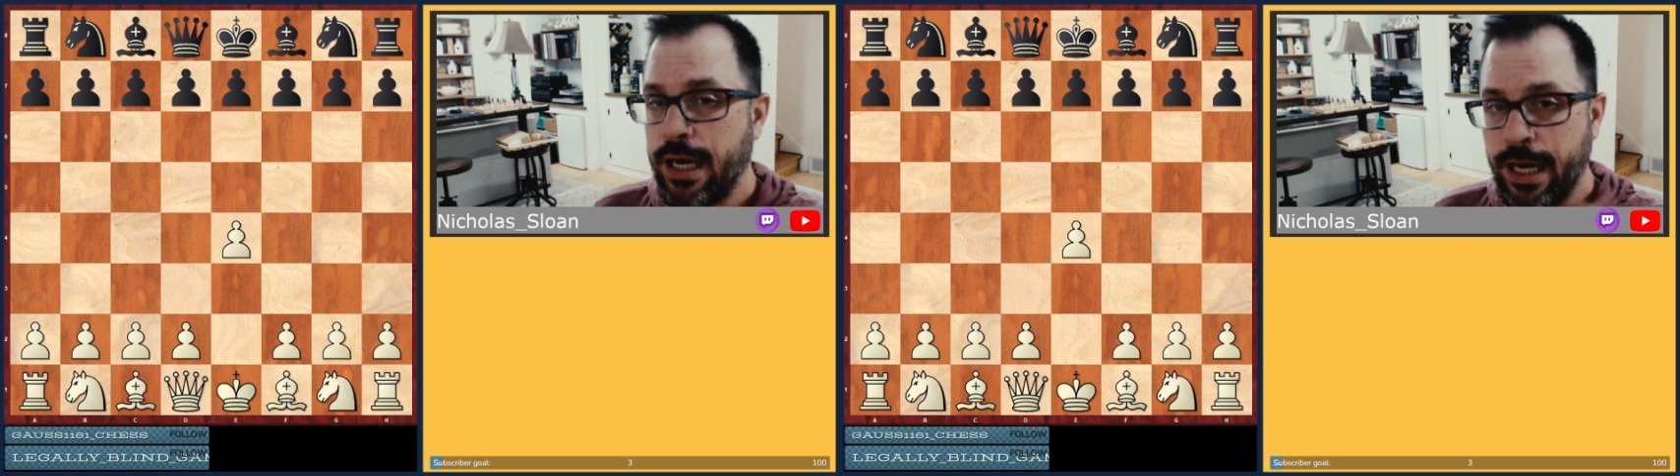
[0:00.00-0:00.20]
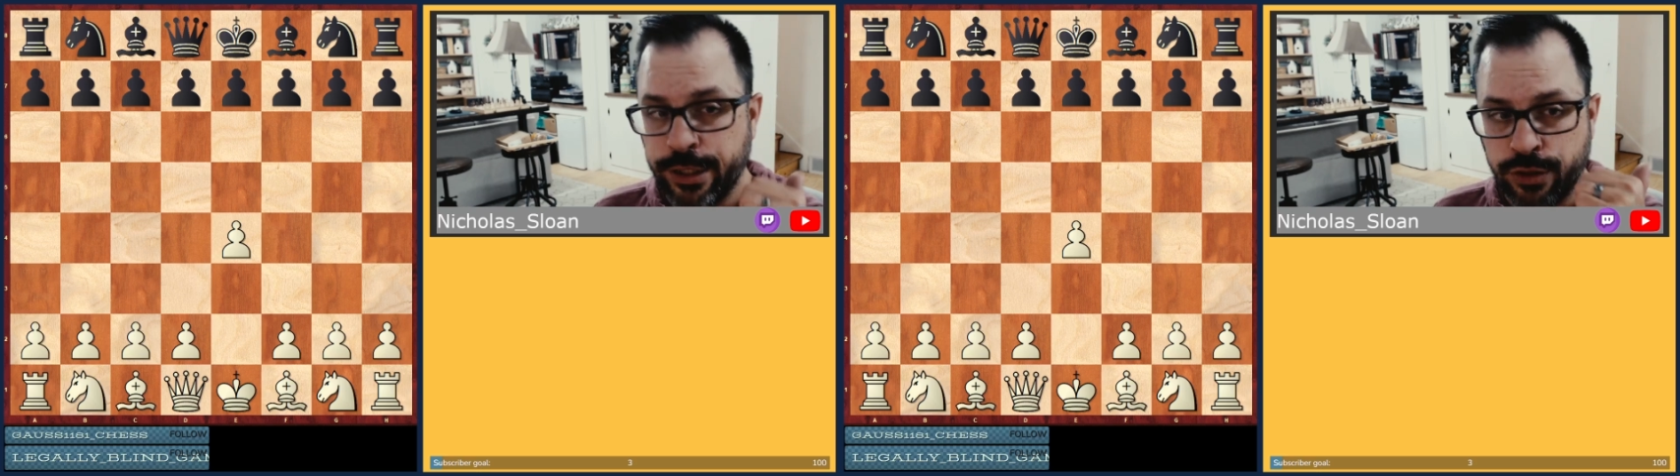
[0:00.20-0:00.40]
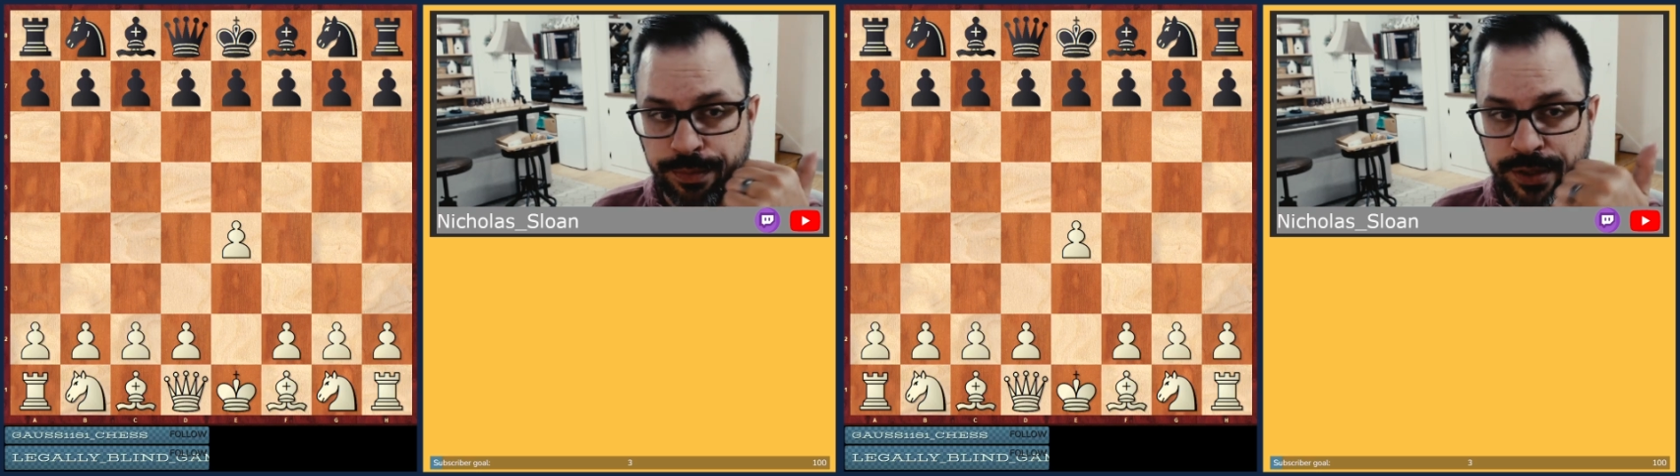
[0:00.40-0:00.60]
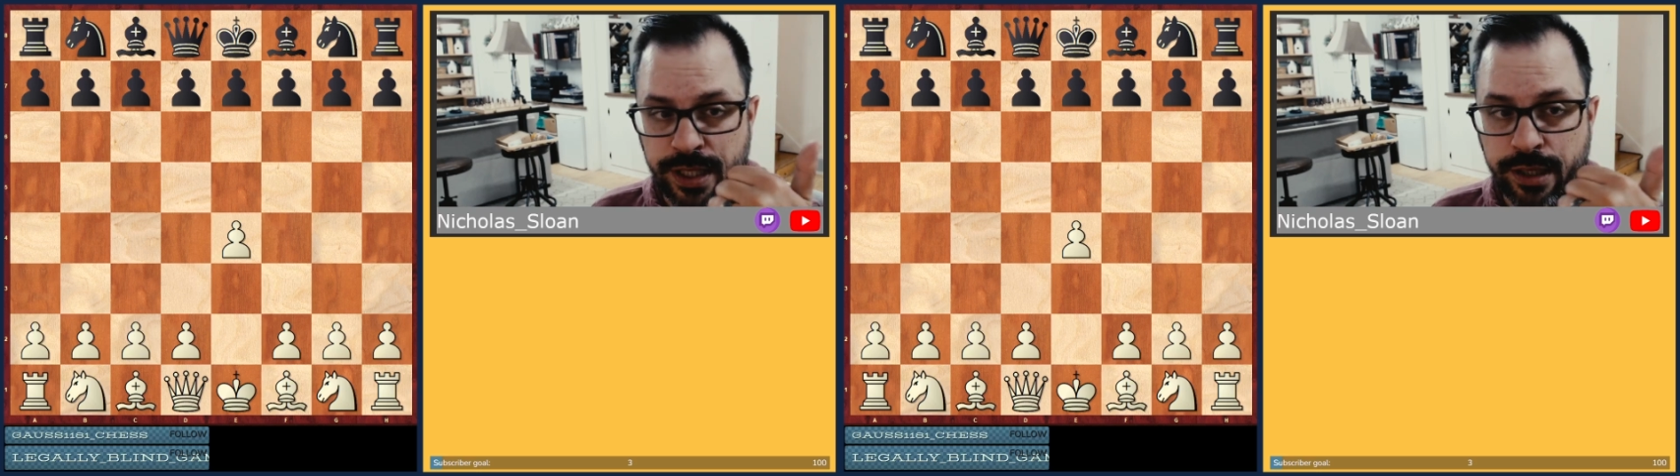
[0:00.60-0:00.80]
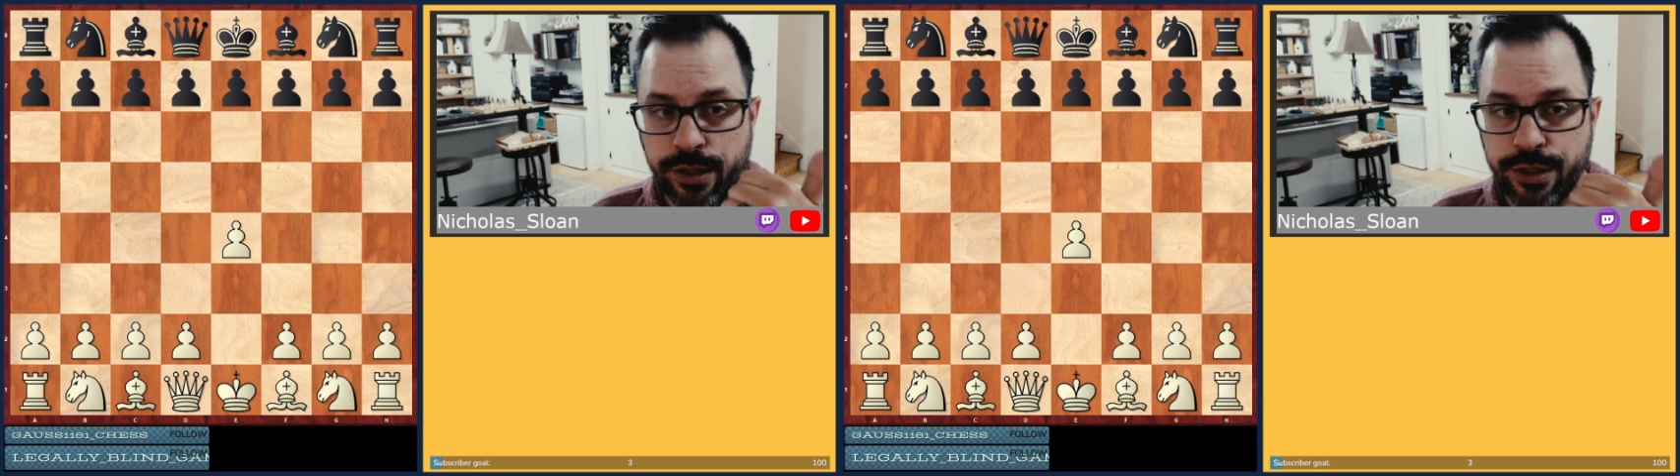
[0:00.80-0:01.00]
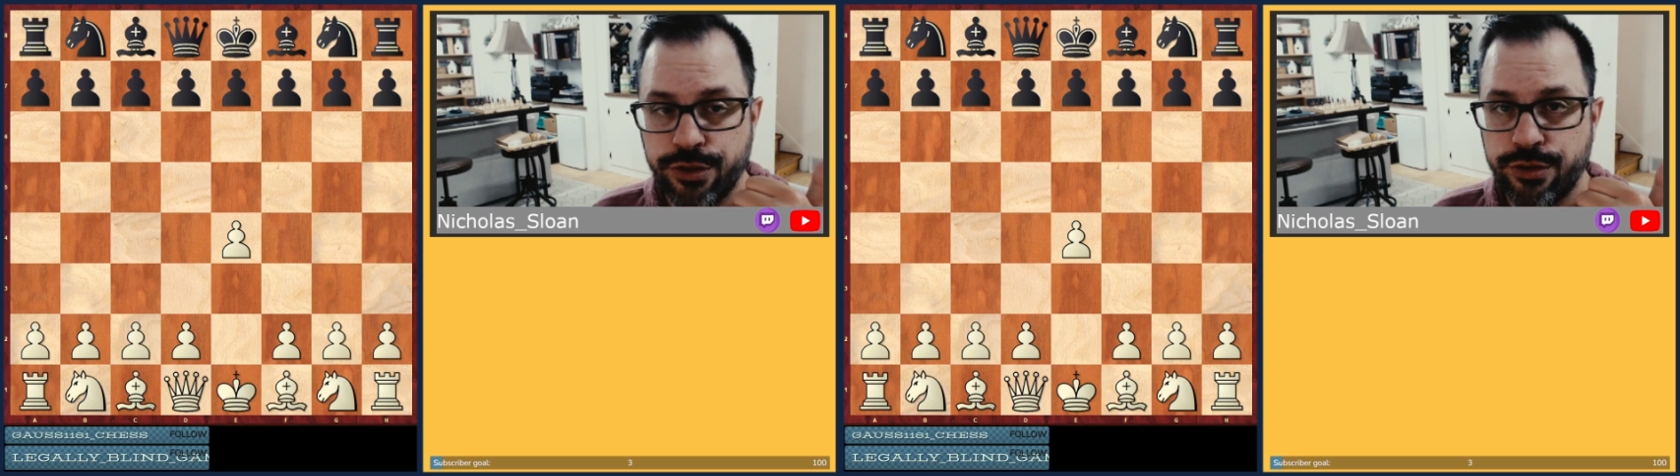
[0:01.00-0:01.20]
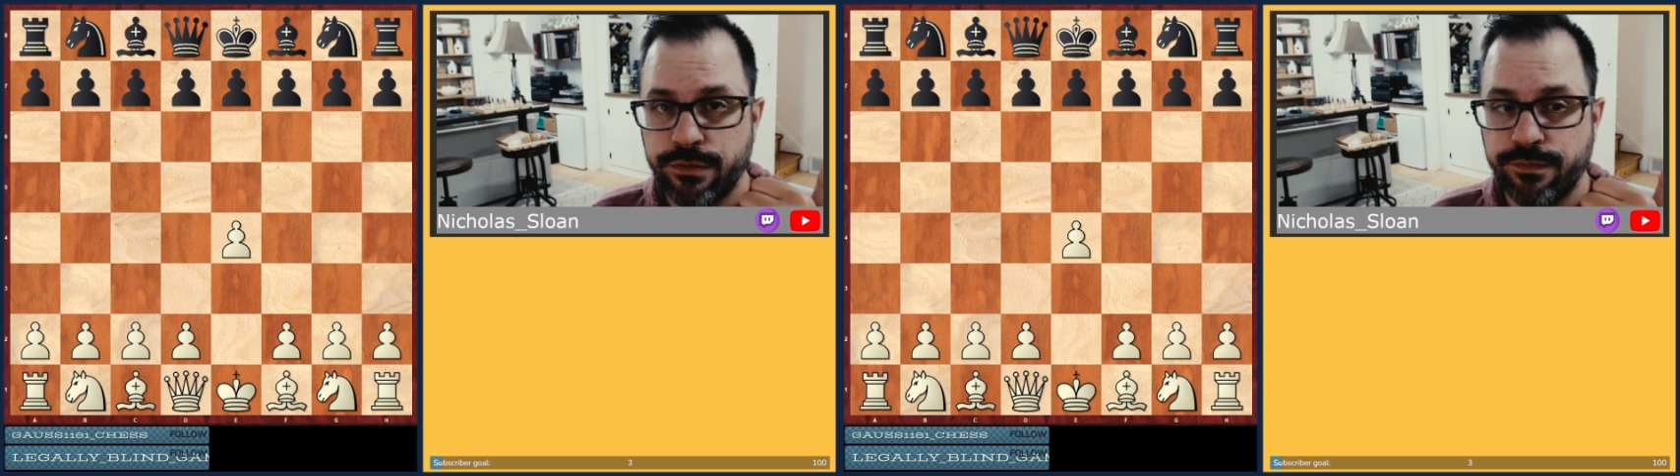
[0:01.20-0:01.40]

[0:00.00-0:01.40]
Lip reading: I dropped the English,